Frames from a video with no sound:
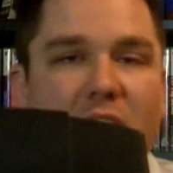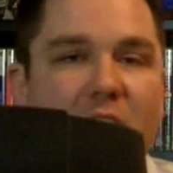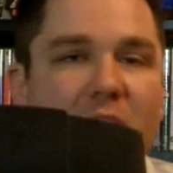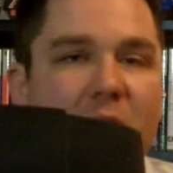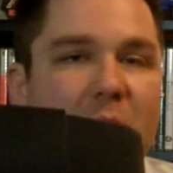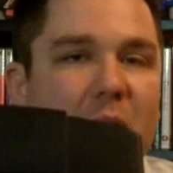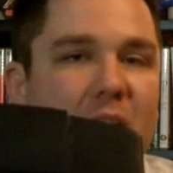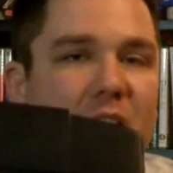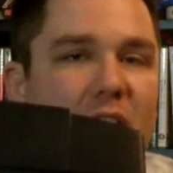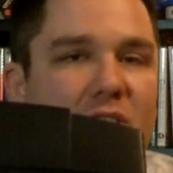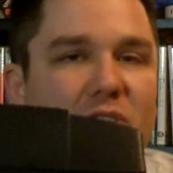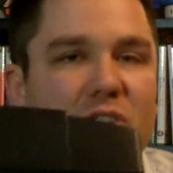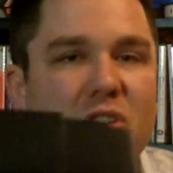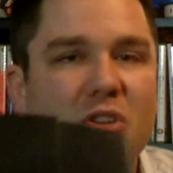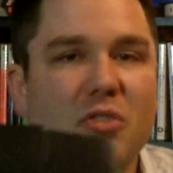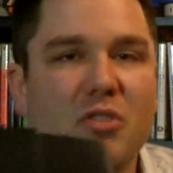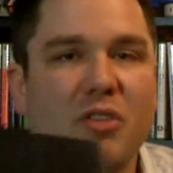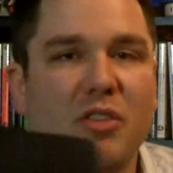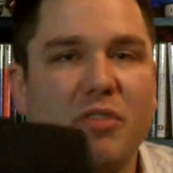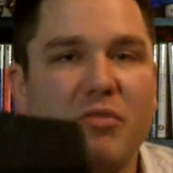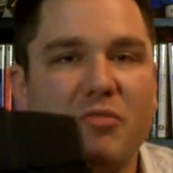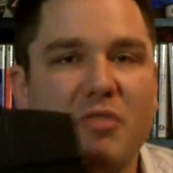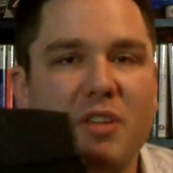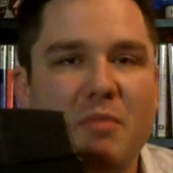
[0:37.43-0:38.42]
And about
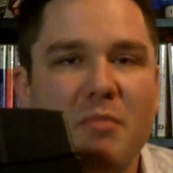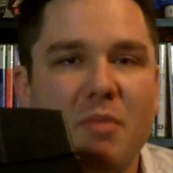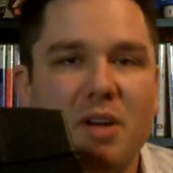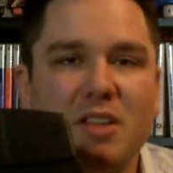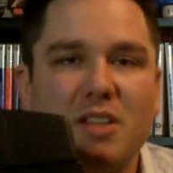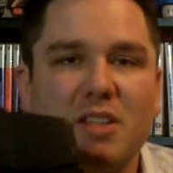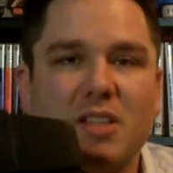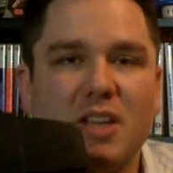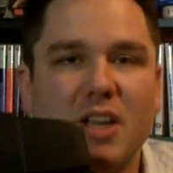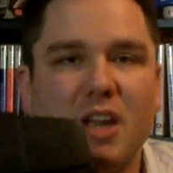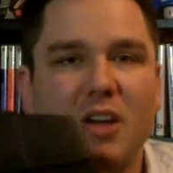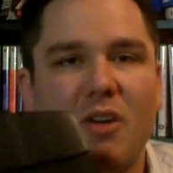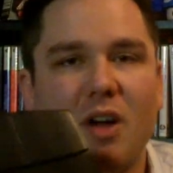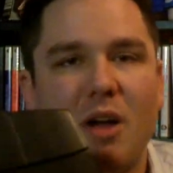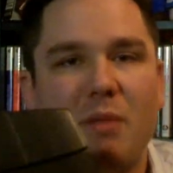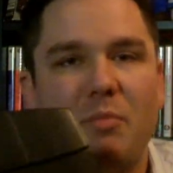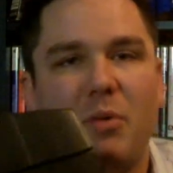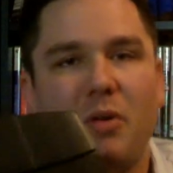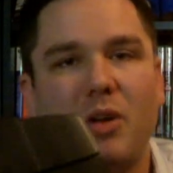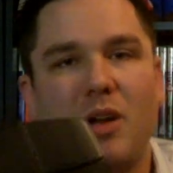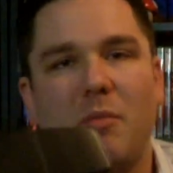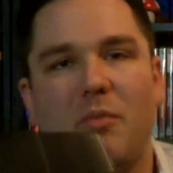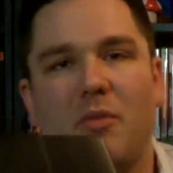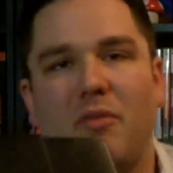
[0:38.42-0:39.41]
two to three months ago,
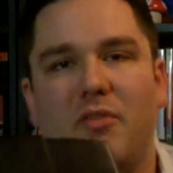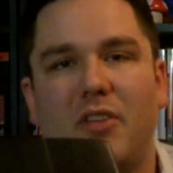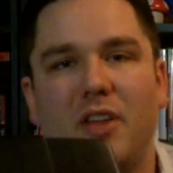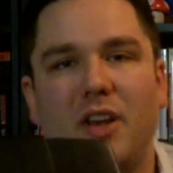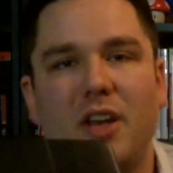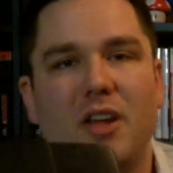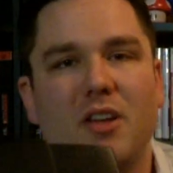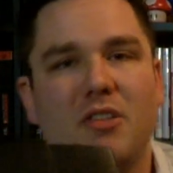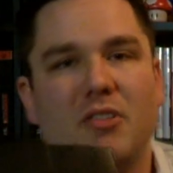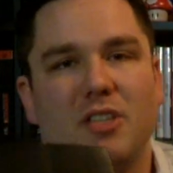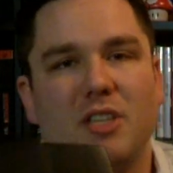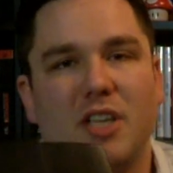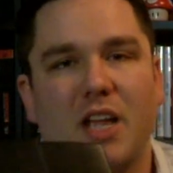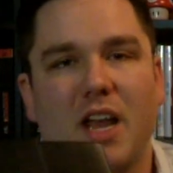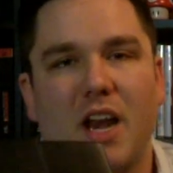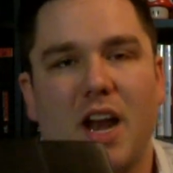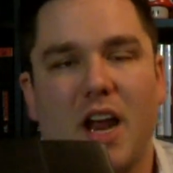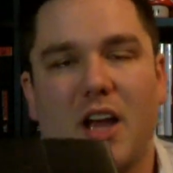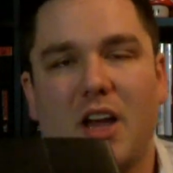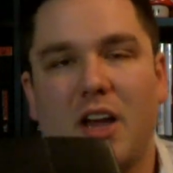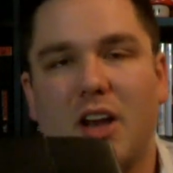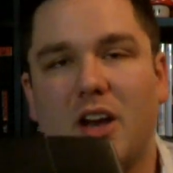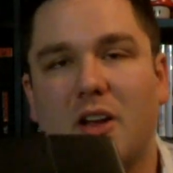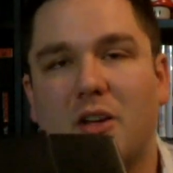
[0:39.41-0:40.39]
I put up a video
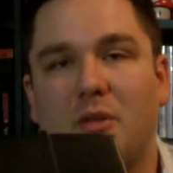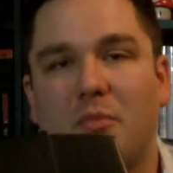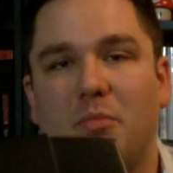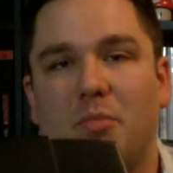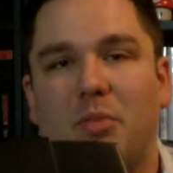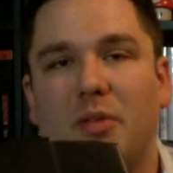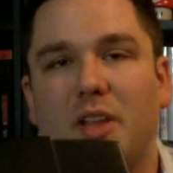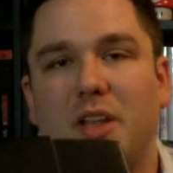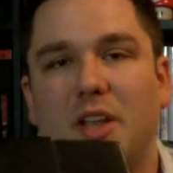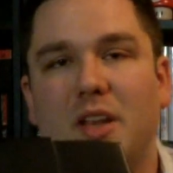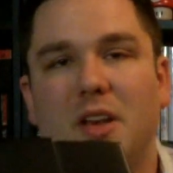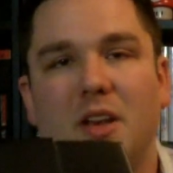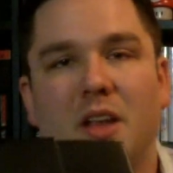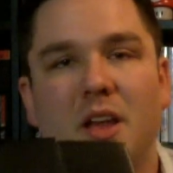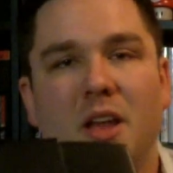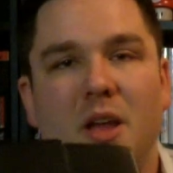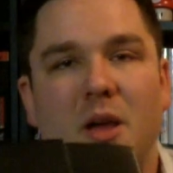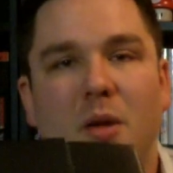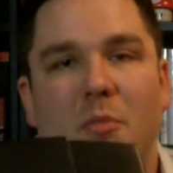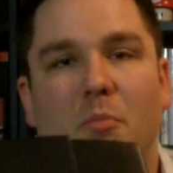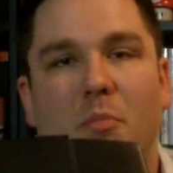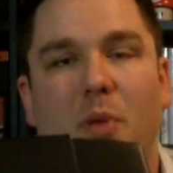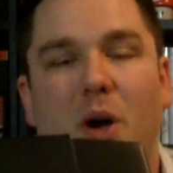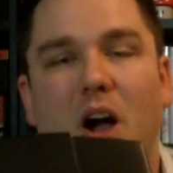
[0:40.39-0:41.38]
saying I got a complete
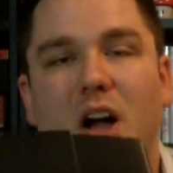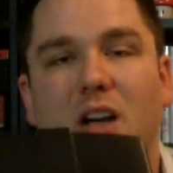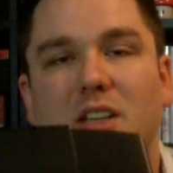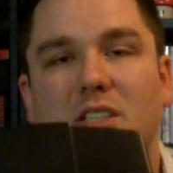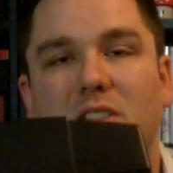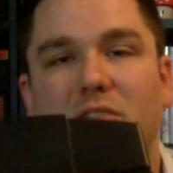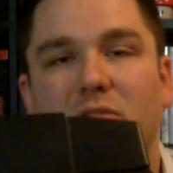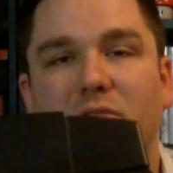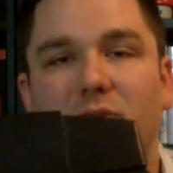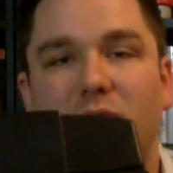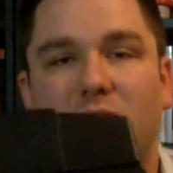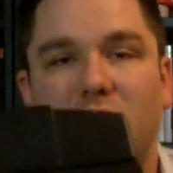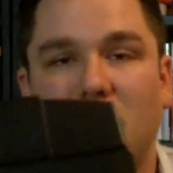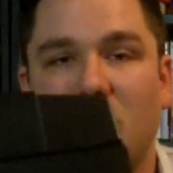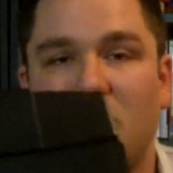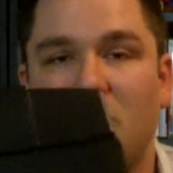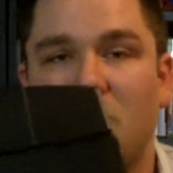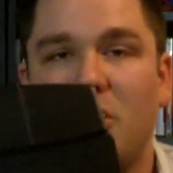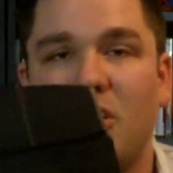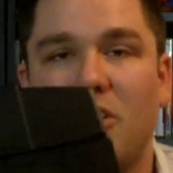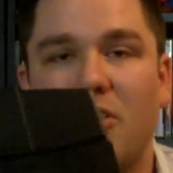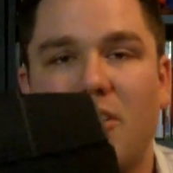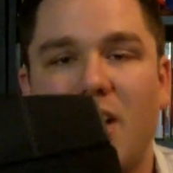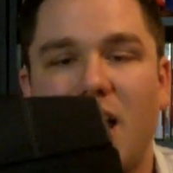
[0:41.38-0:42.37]
boxed
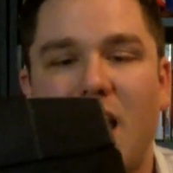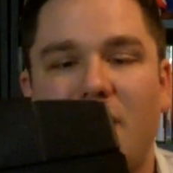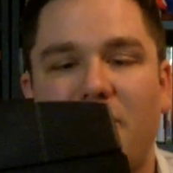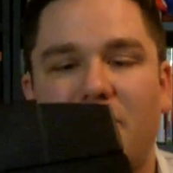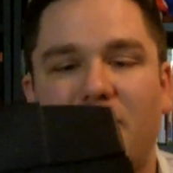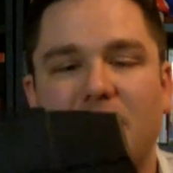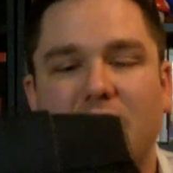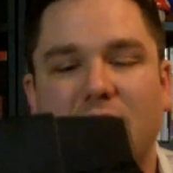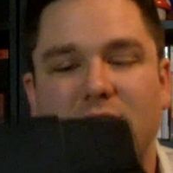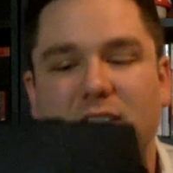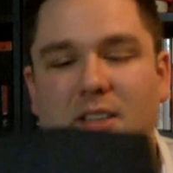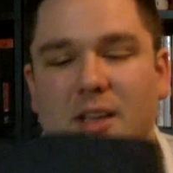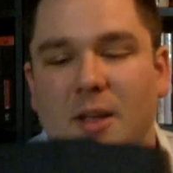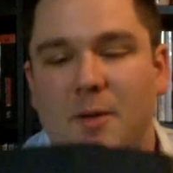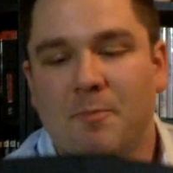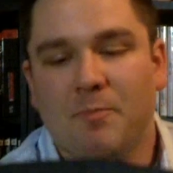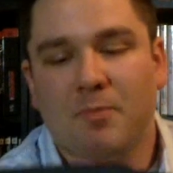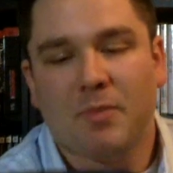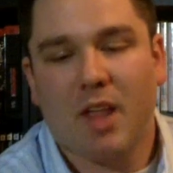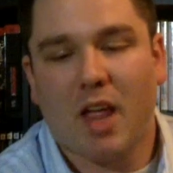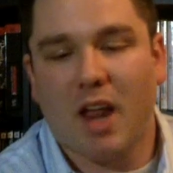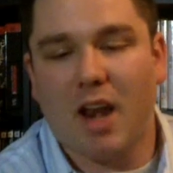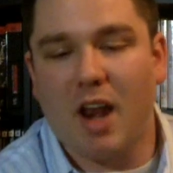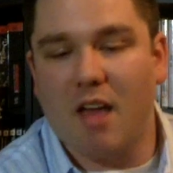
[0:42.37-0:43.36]
TurboGrafx,
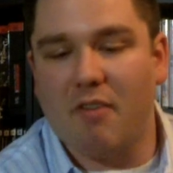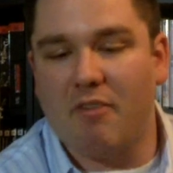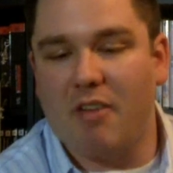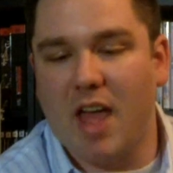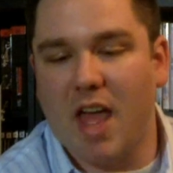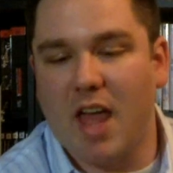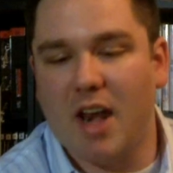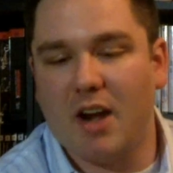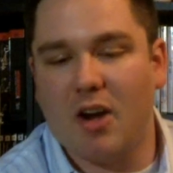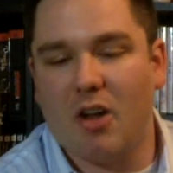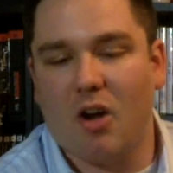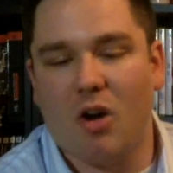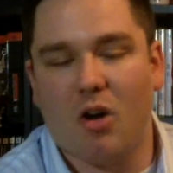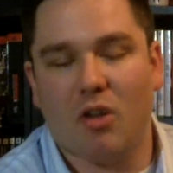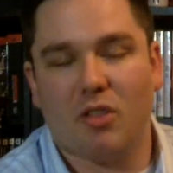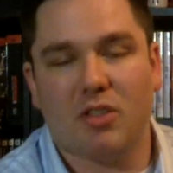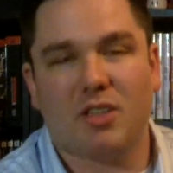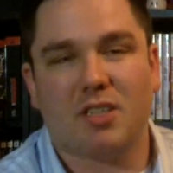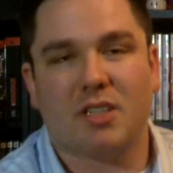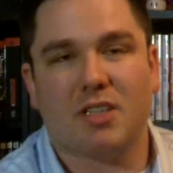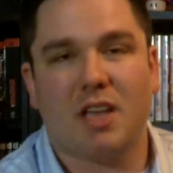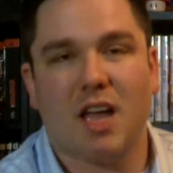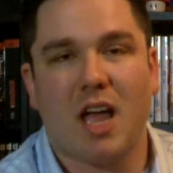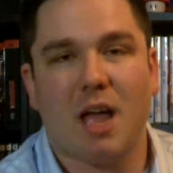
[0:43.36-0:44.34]
and I've had it
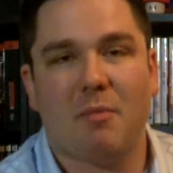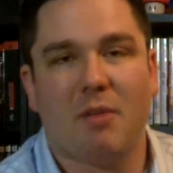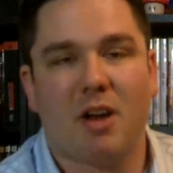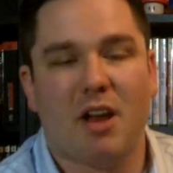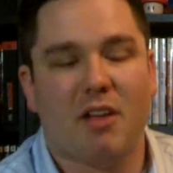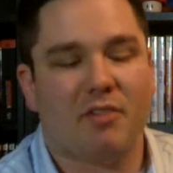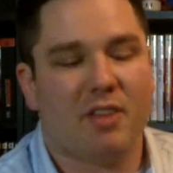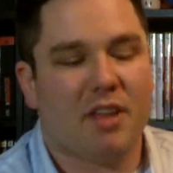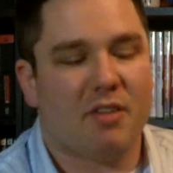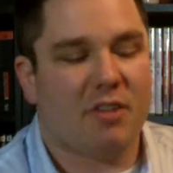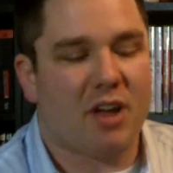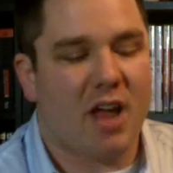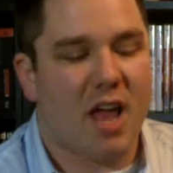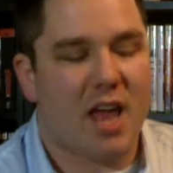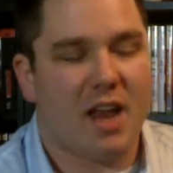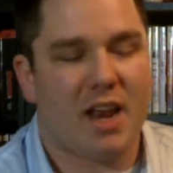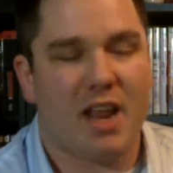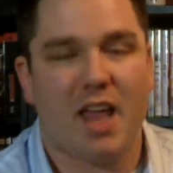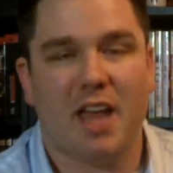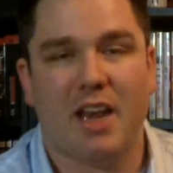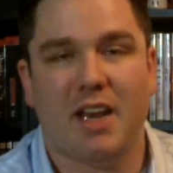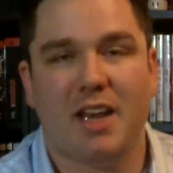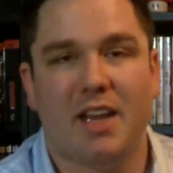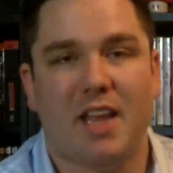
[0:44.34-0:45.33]
all this time, and I've never
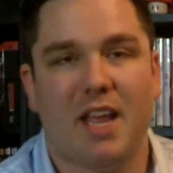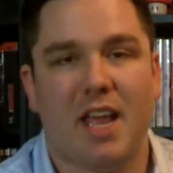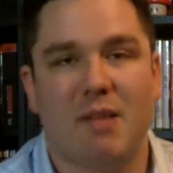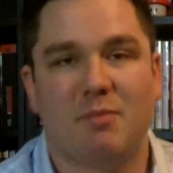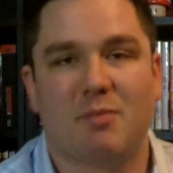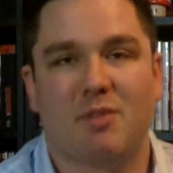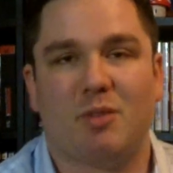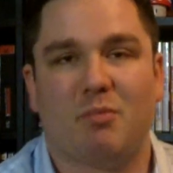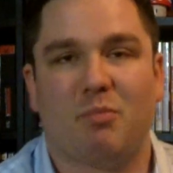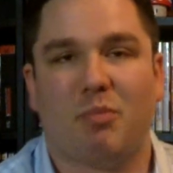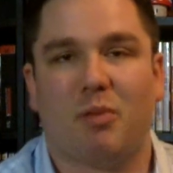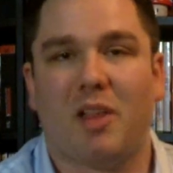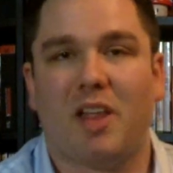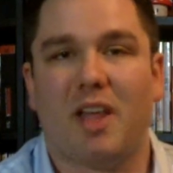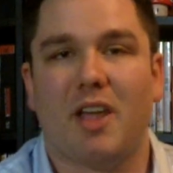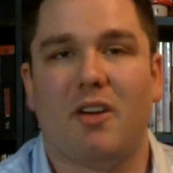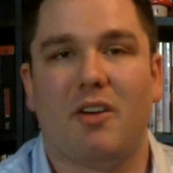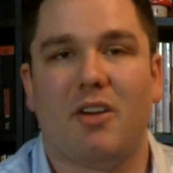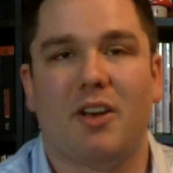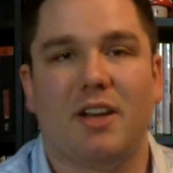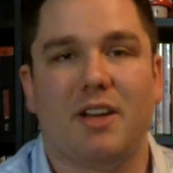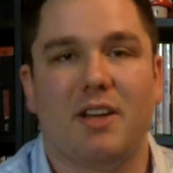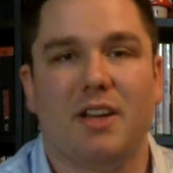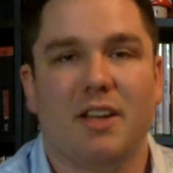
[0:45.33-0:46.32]
had any games to
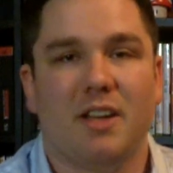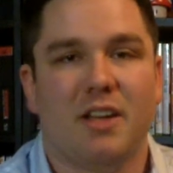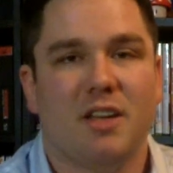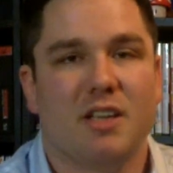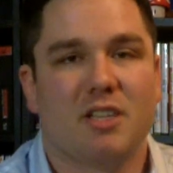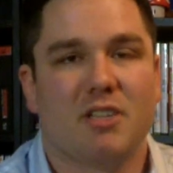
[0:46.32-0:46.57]
play on it.